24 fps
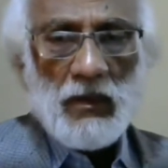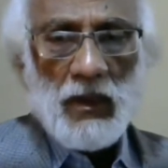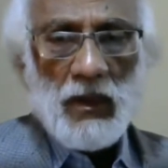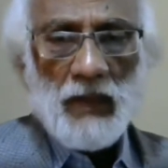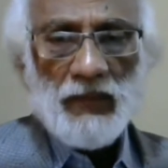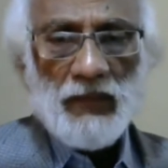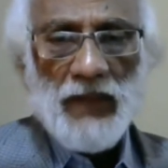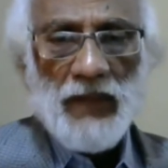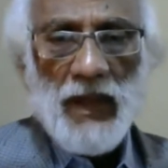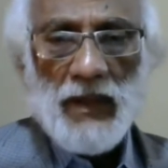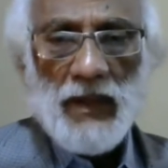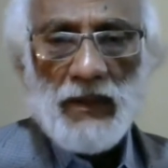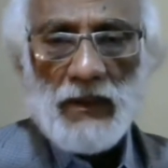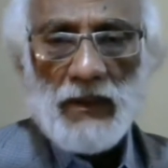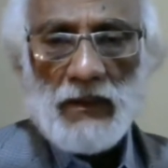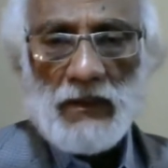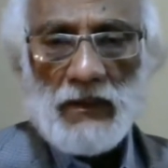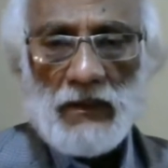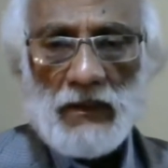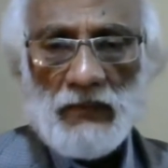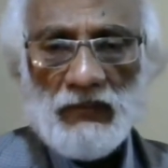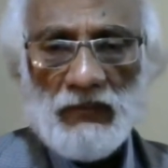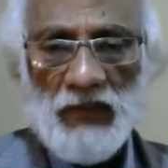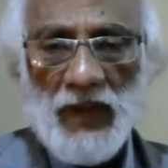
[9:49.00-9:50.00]

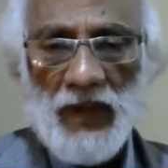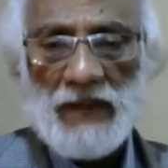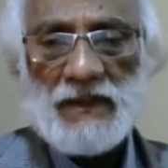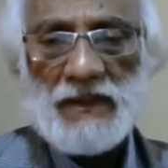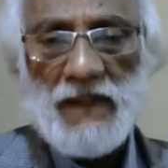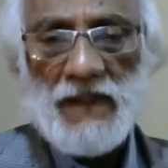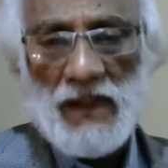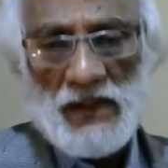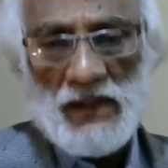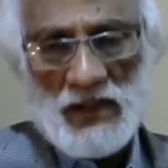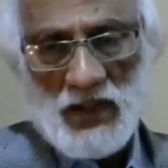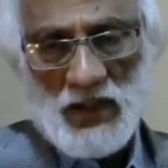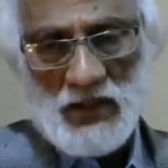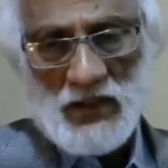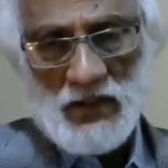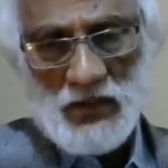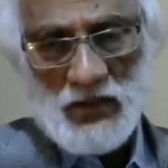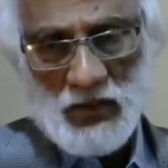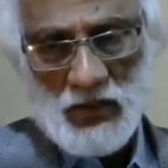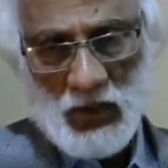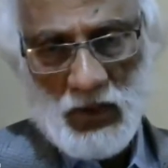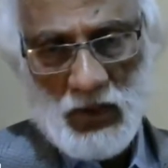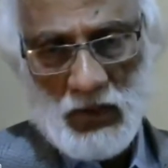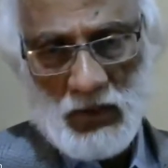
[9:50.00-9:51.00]
Then vector
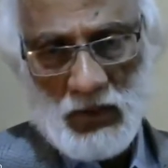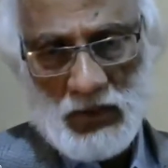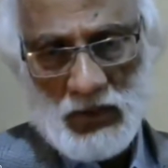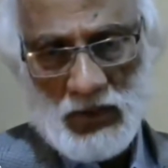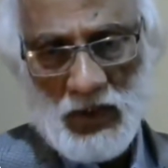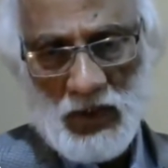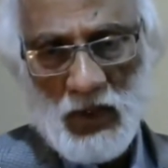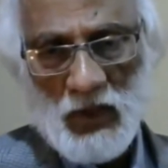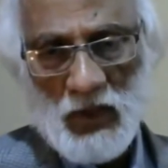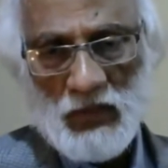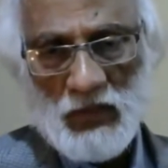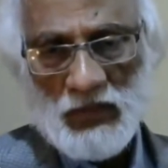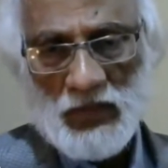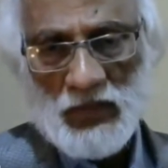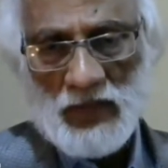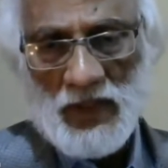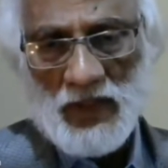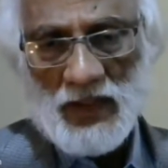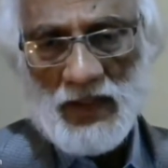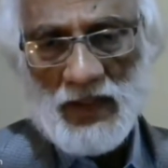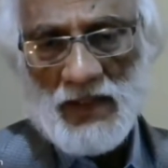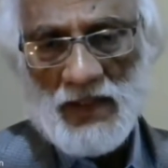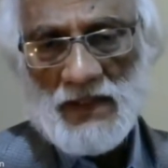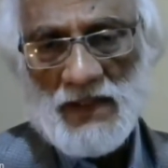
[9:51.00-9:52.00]
control. You know,
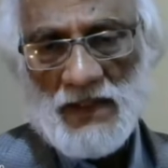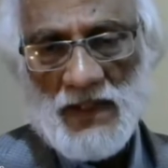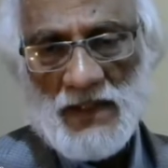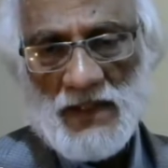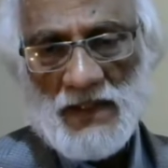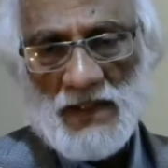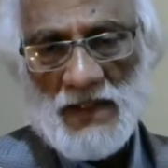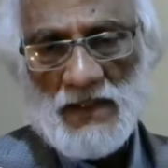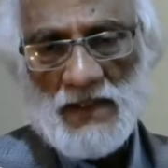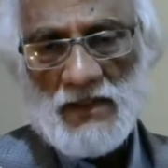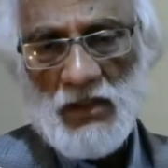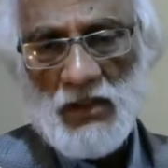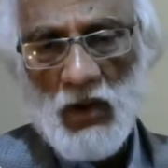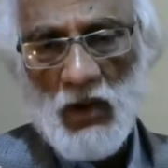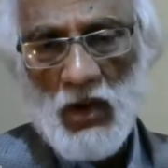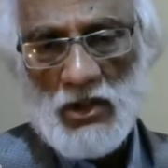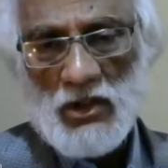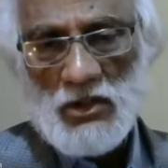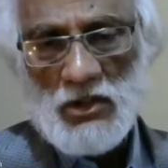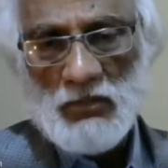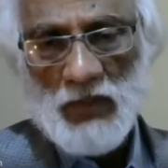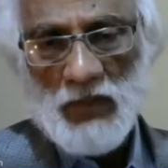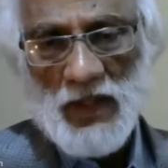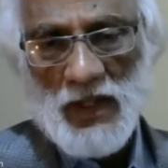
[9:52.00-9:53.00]
the disease is
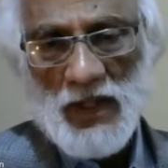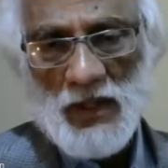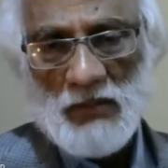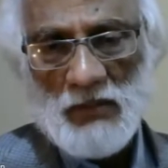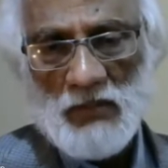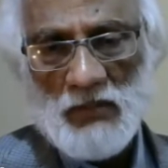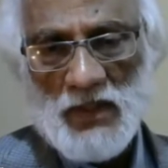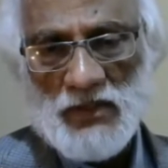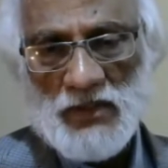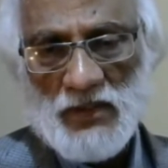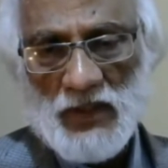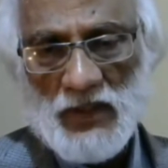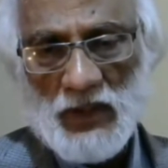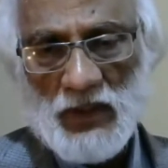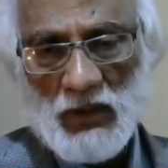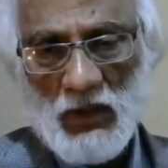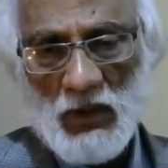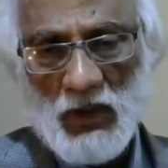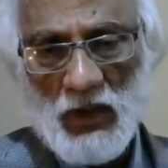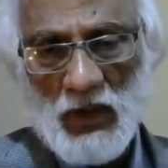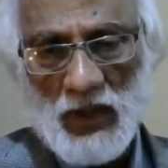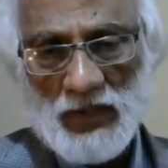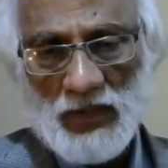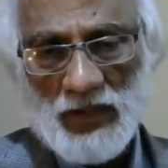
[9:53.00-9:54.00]
caused by
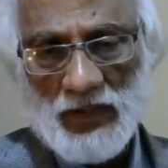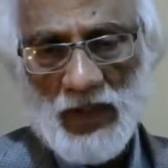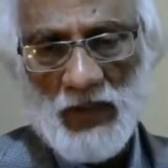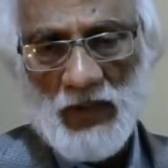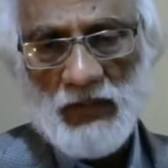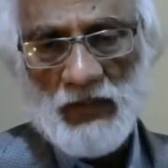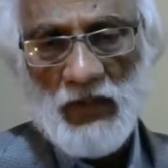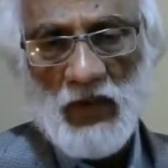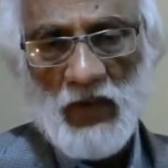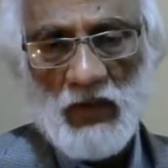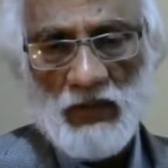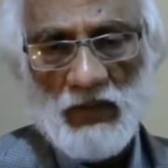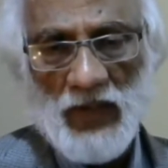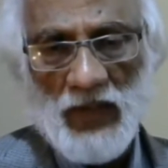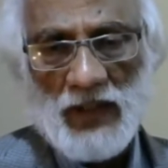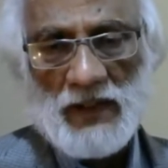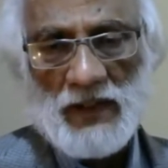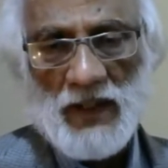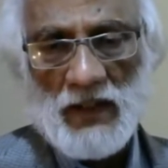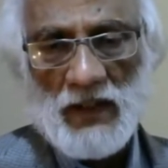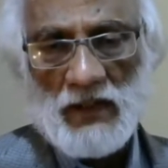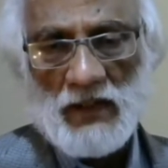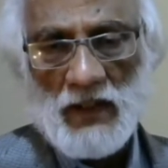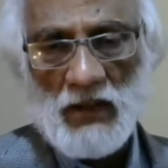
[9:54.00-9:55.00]
mosquito and therefore
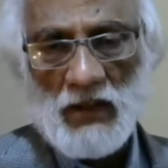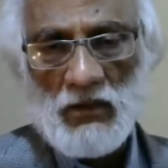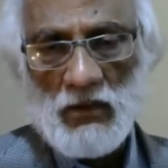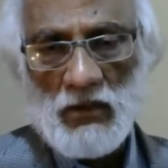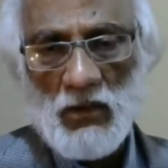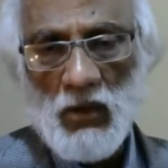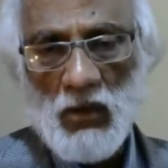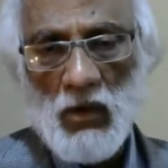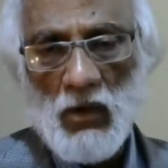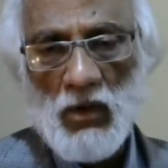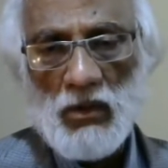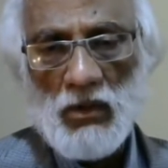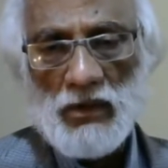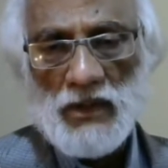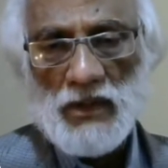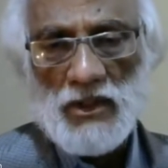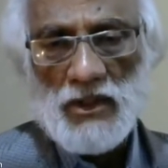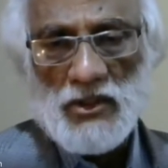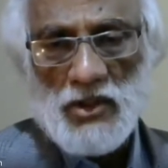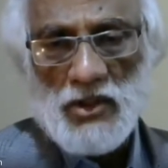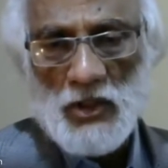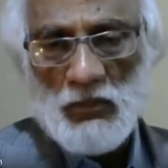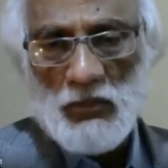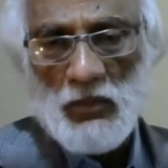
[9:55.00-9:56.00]
vector control,
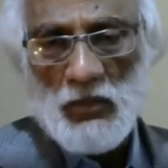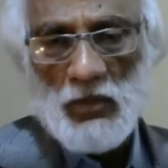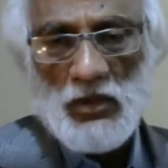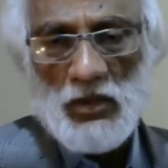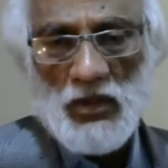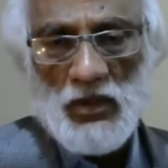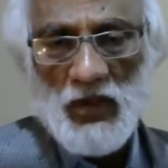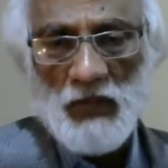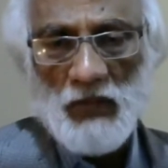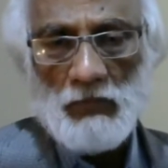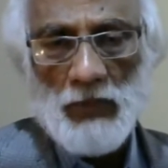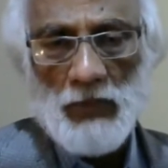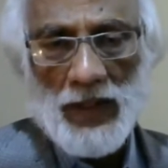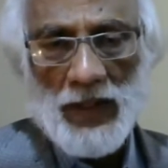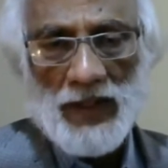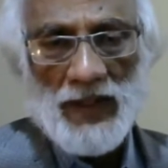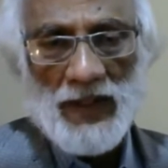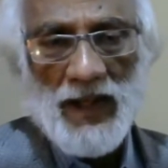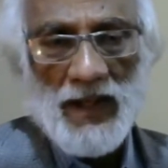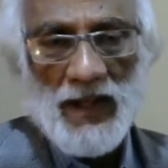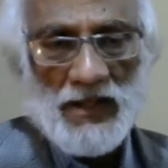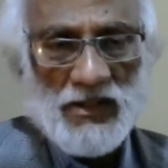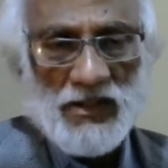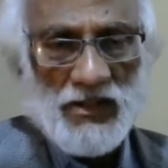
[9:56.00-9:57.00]
distribution of bed
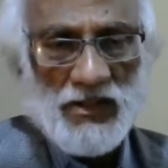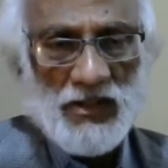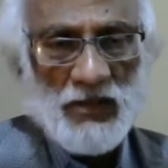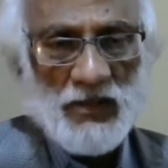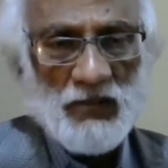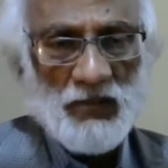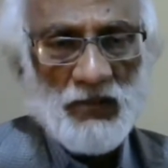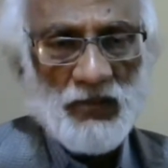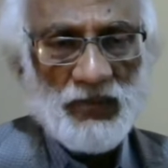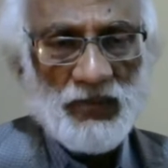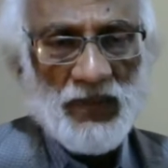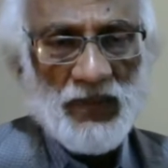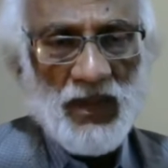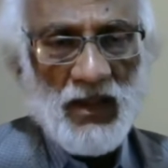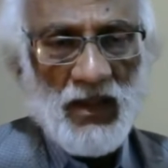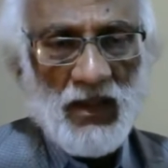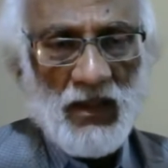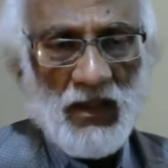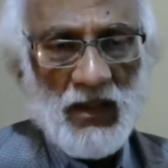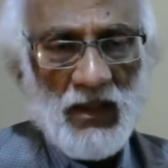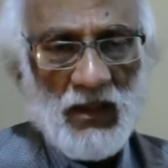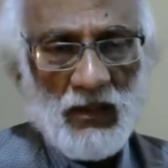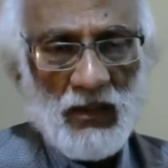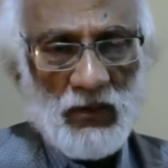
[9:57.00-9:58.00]
nets
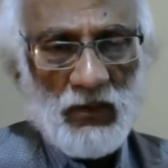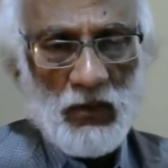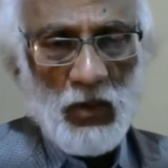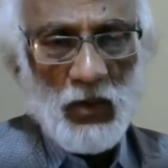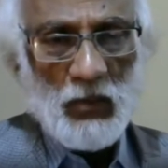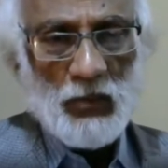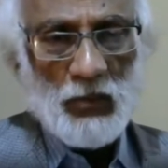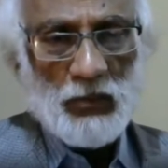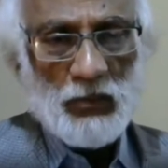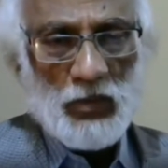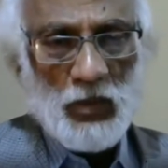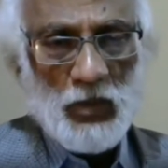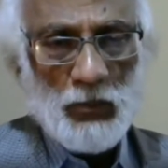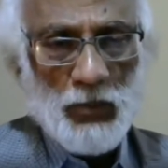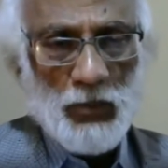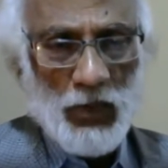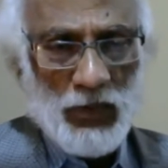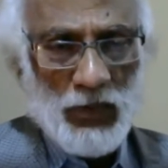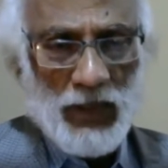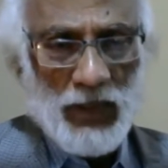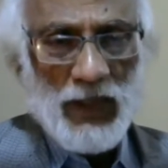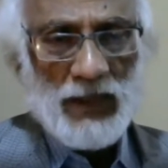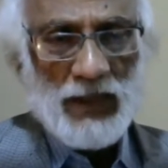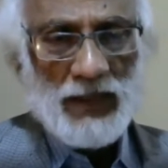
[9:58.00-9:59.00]
to, to
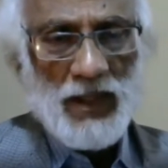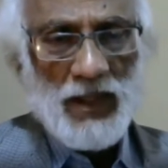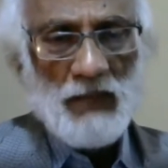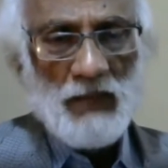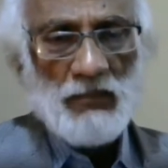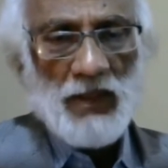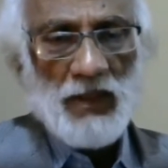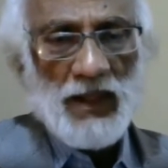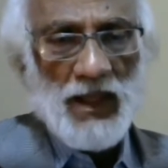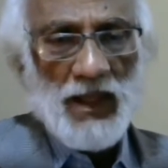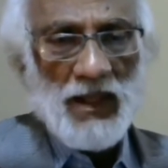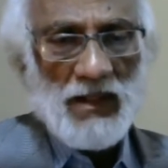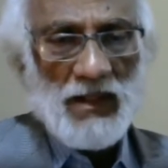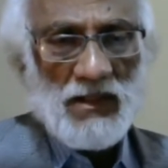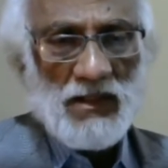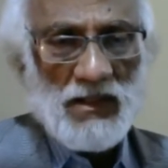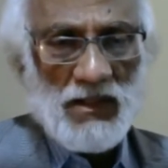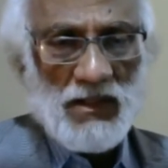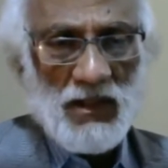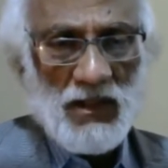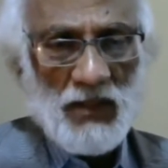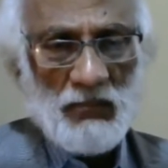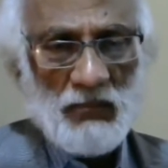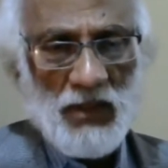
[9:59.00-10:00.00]
protect them against
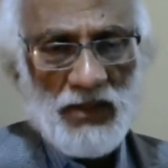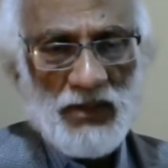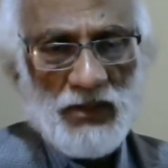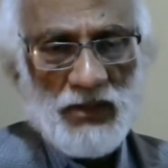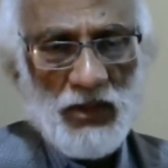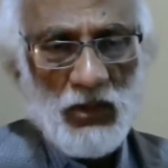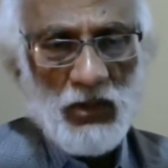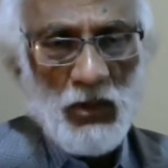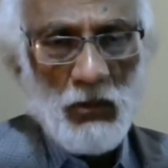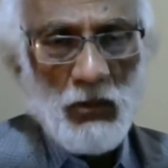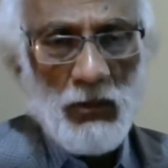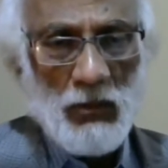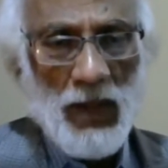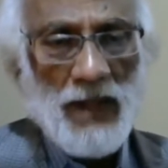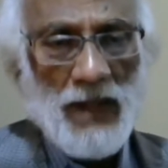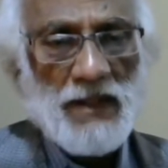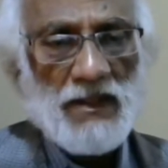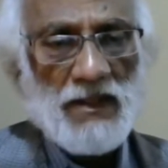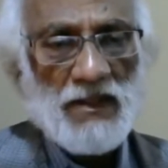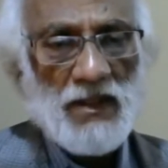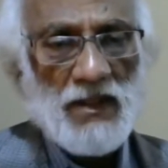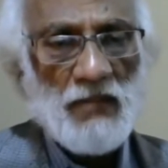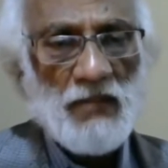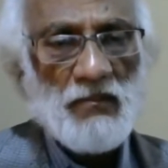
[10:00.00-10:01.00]
uh, mosquito
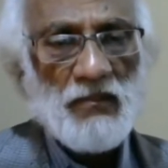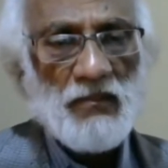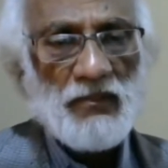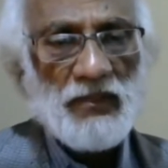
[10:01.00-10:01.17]
bites.